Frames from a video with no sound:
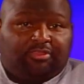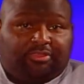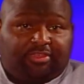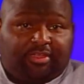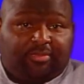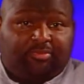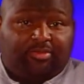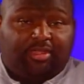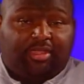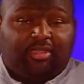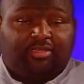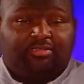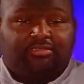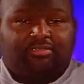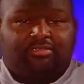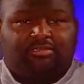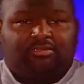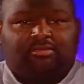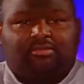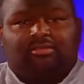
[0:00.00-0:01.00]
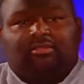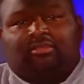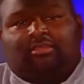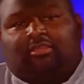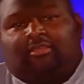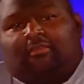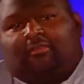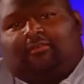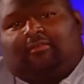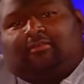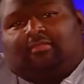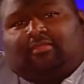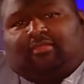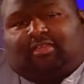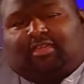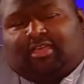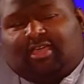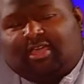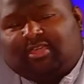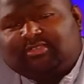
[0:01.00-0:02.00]
Theme decks. The
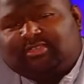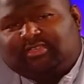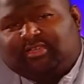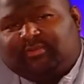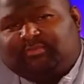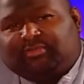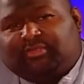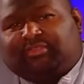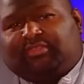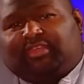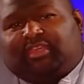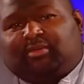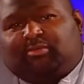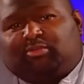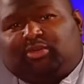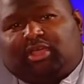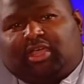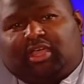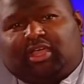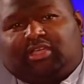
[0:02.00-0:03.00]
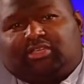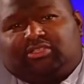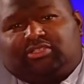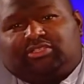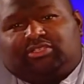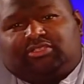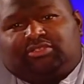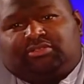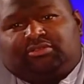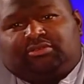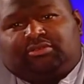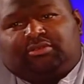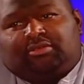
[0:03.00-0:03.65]
concept of theme decks